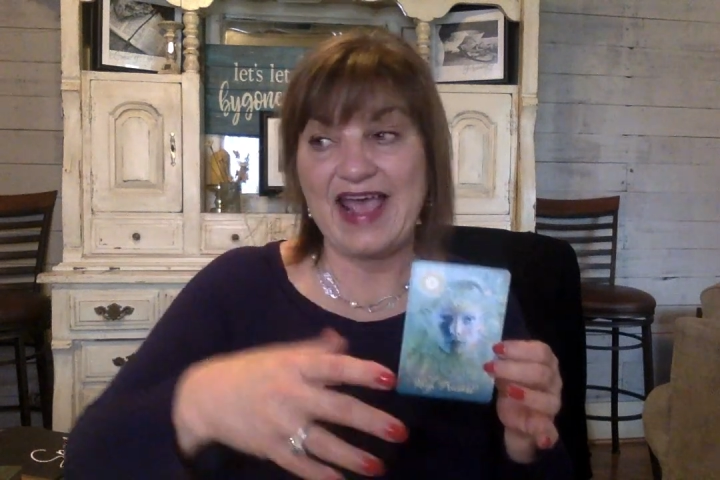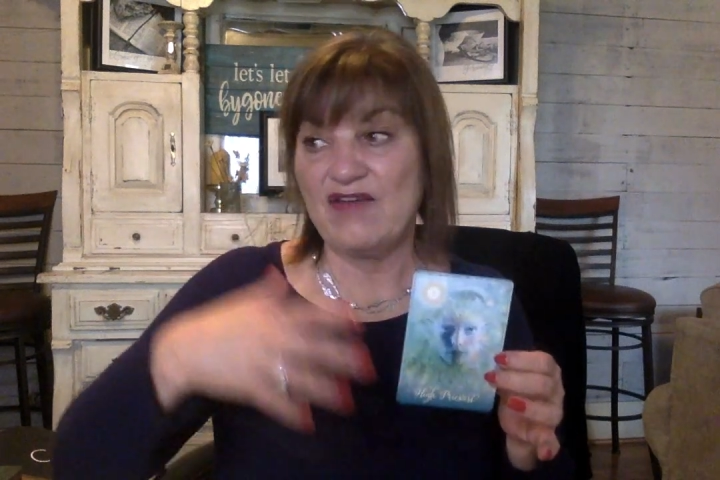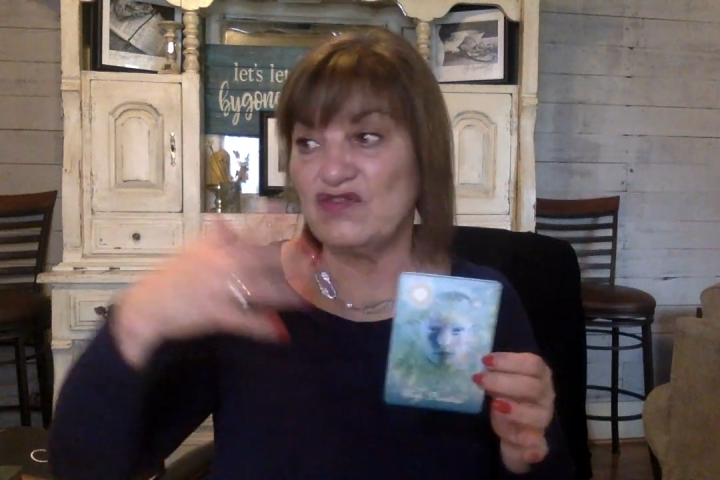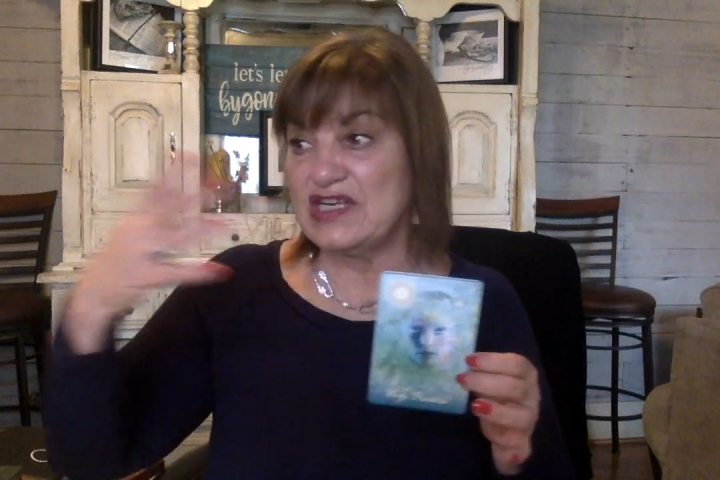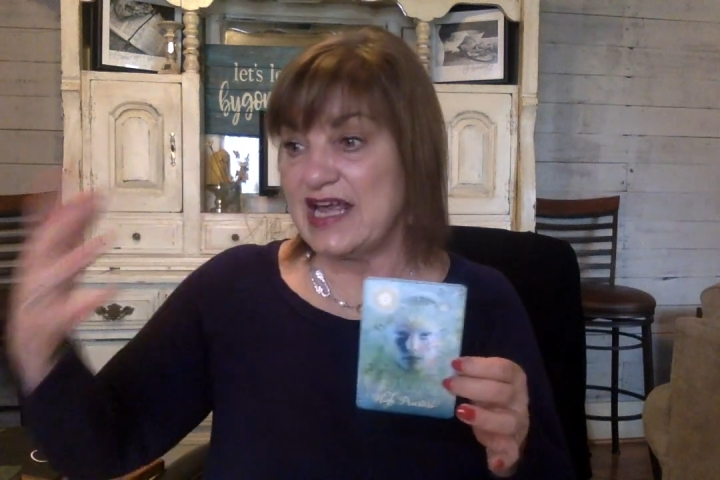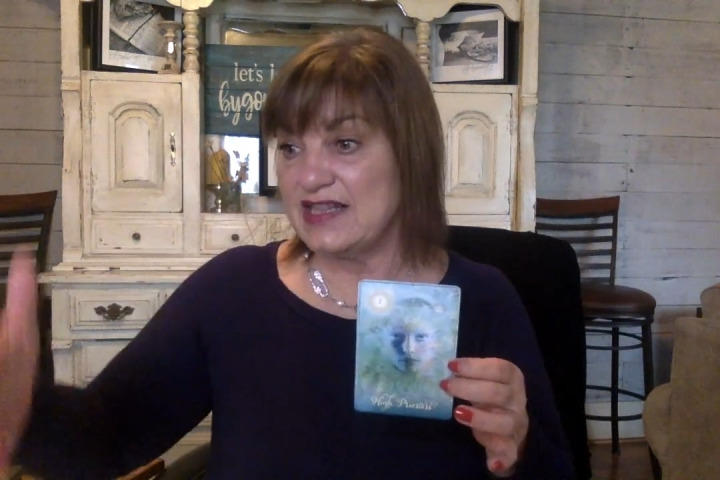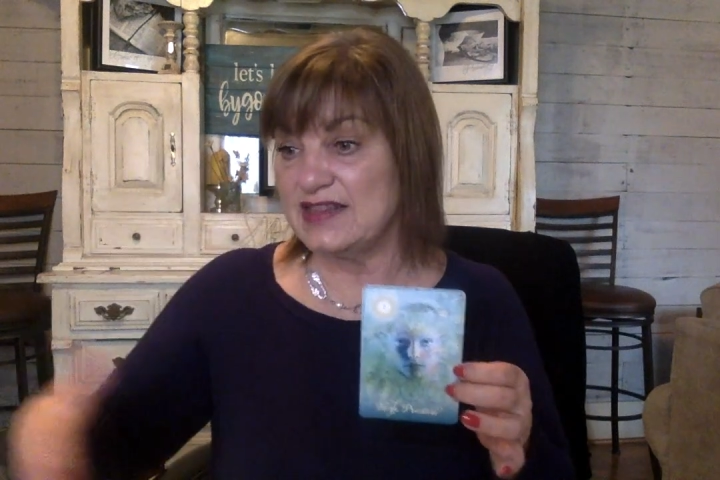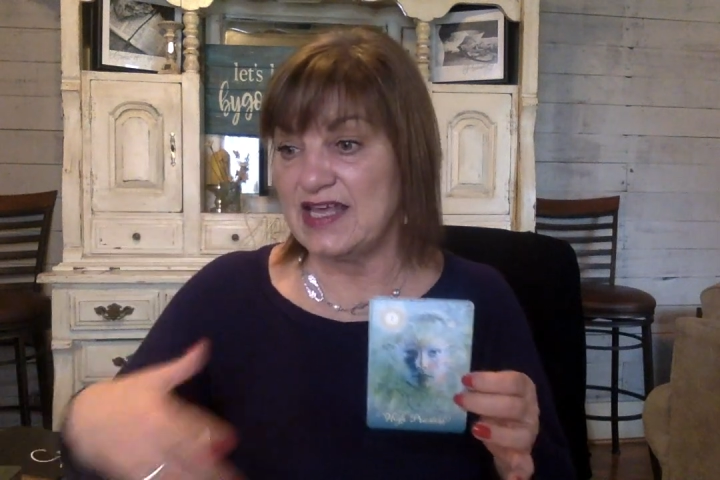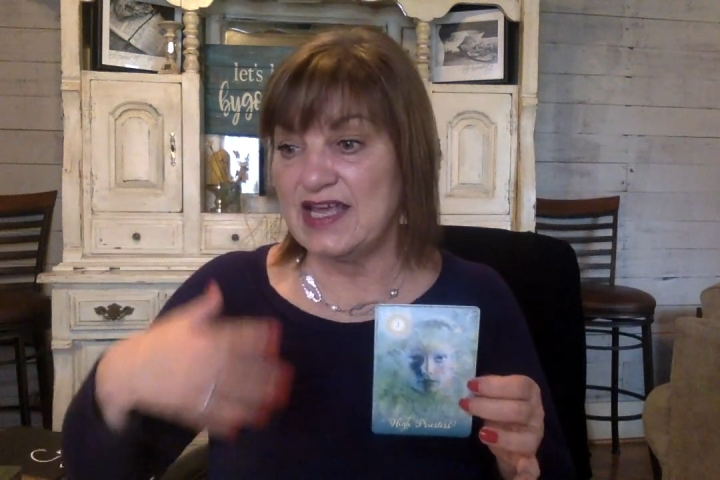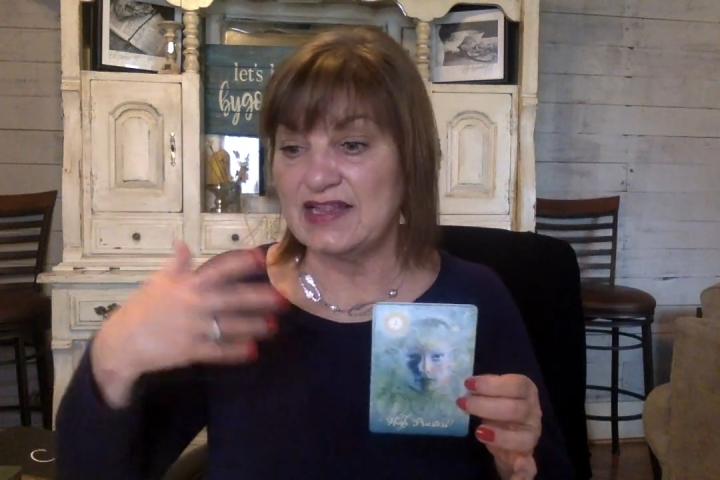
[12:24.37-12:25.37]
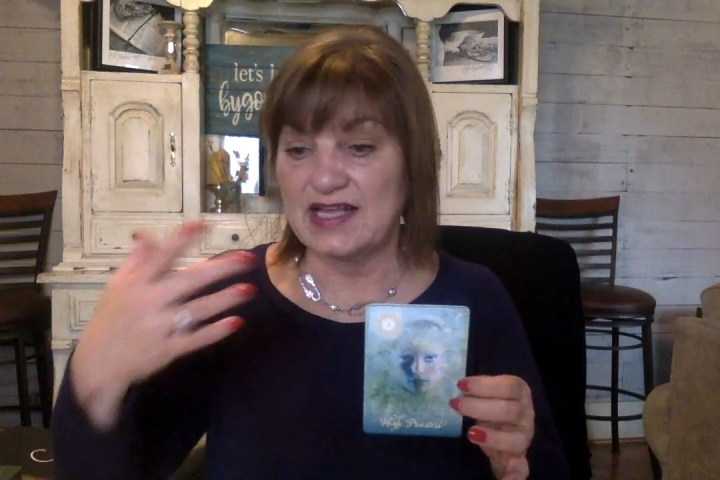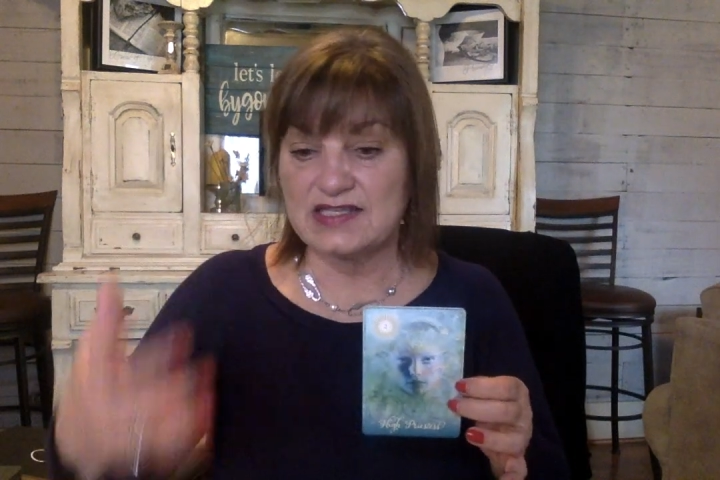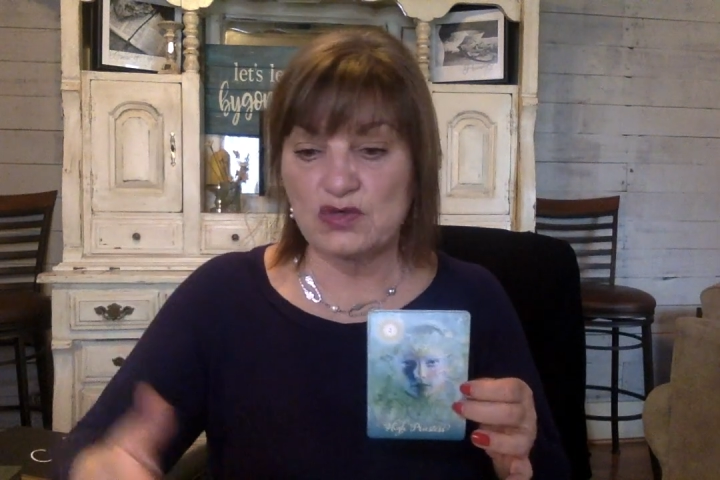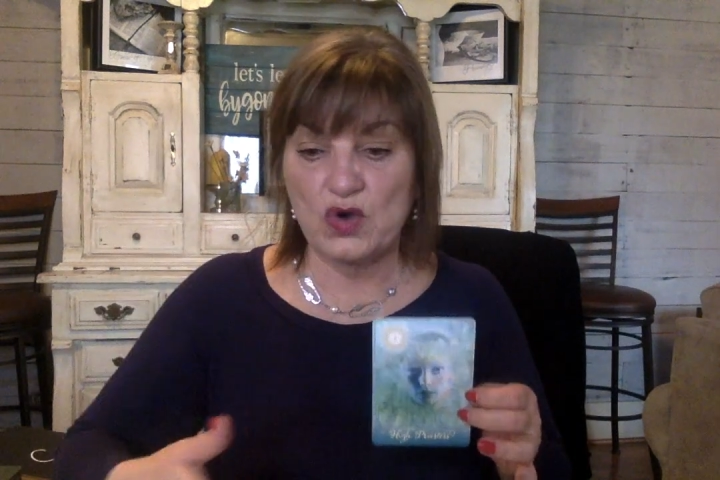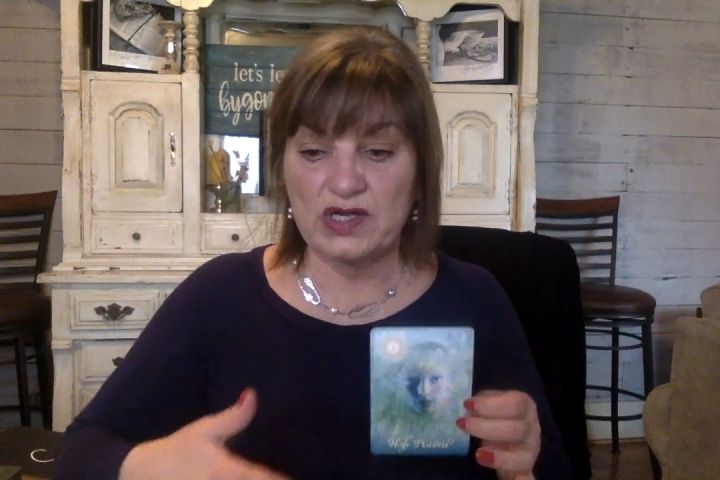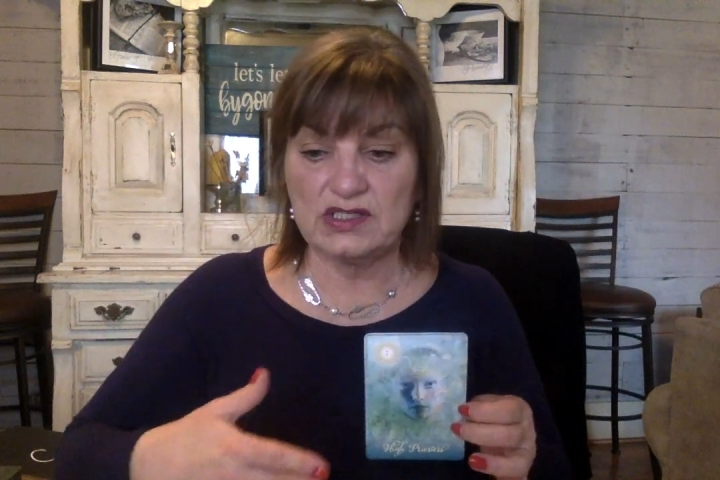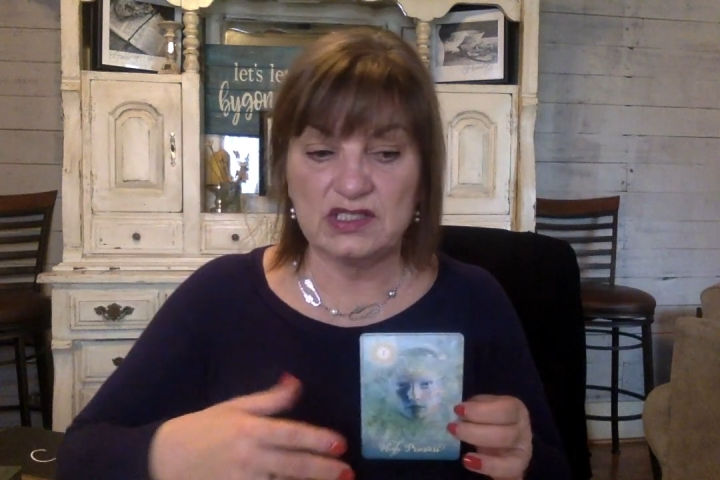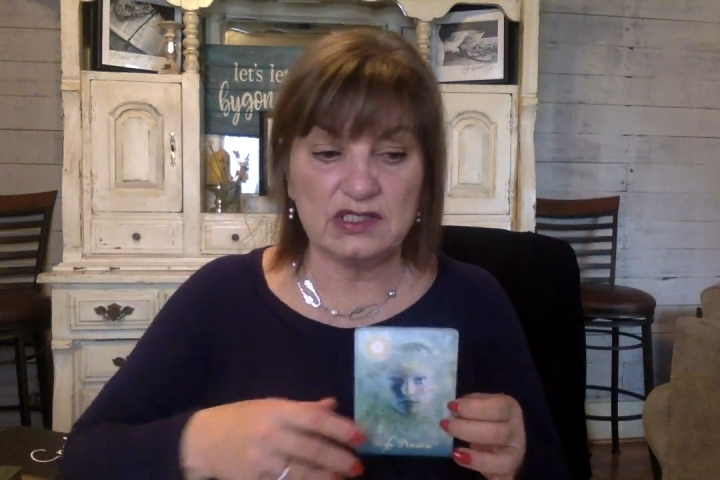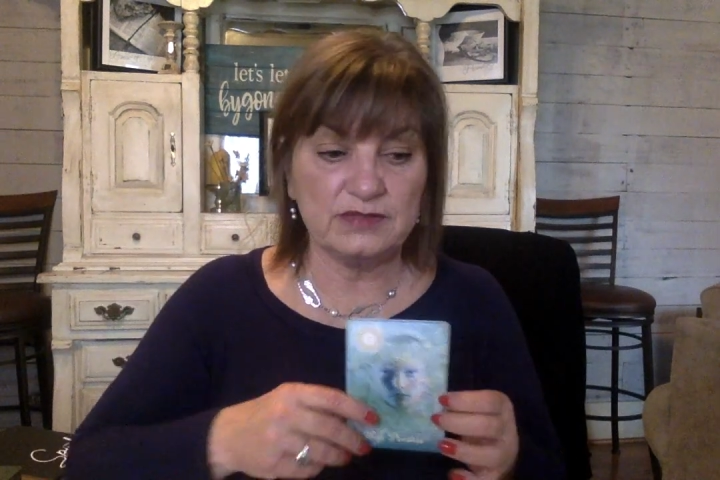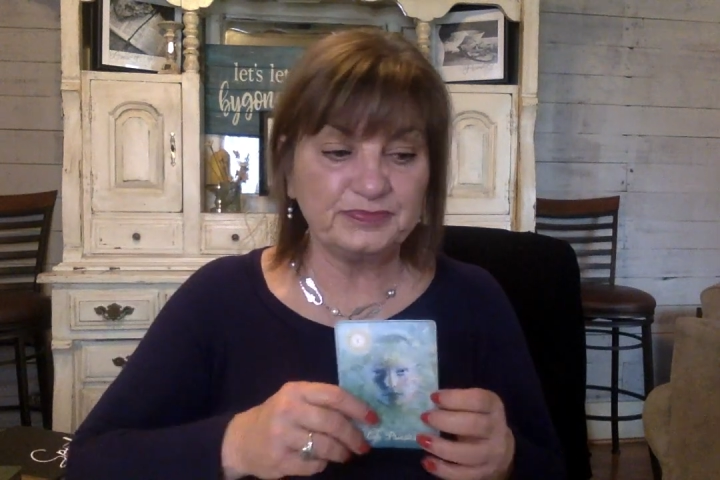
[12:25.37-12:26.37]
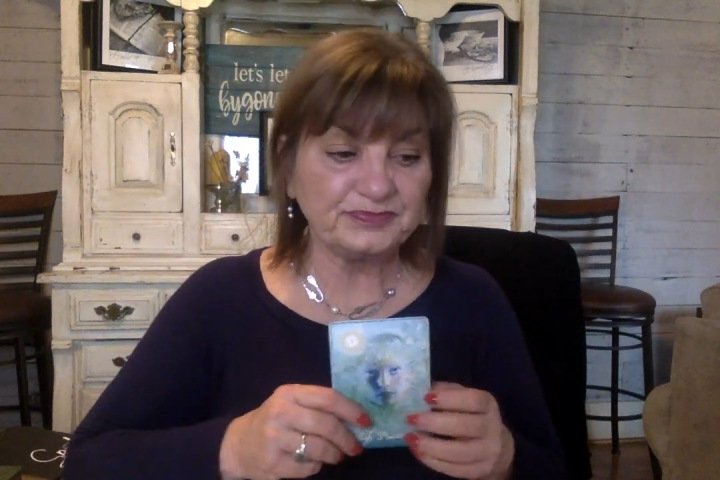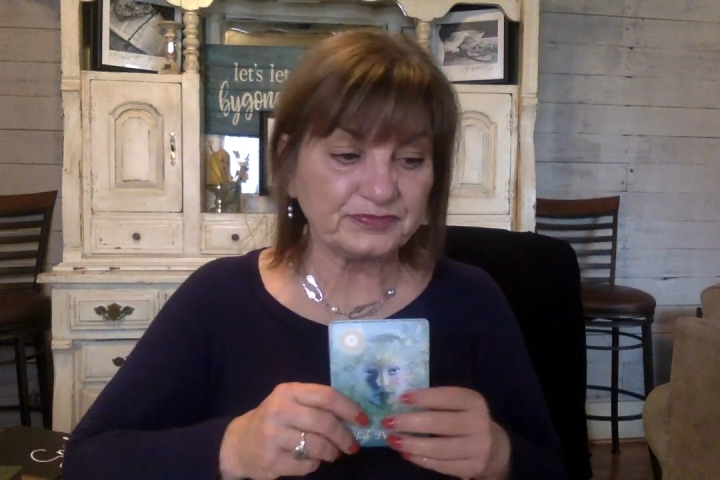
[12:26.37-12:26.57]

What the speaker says: everyday thing that's going to,